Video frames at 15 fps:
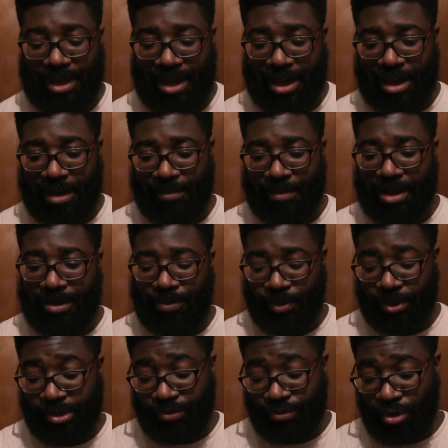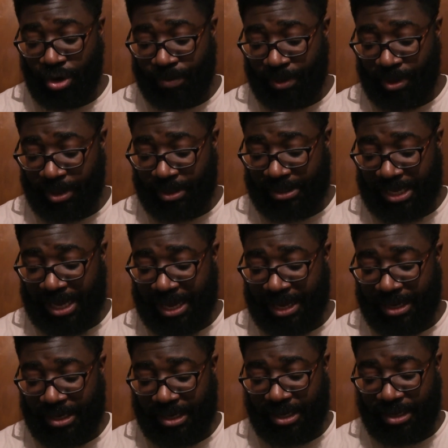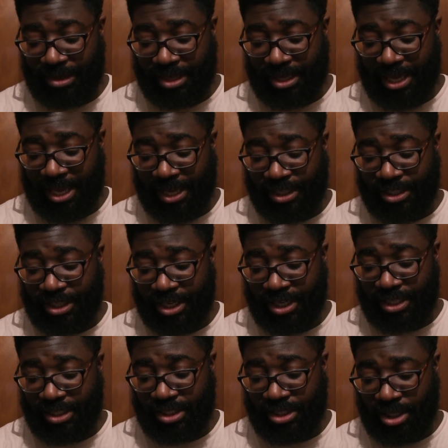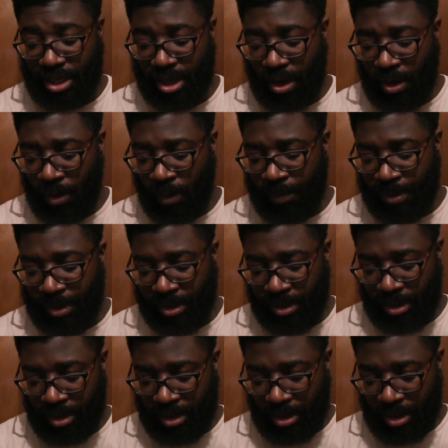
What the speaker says: and it was Roy Burns and Keaton Jennings to open.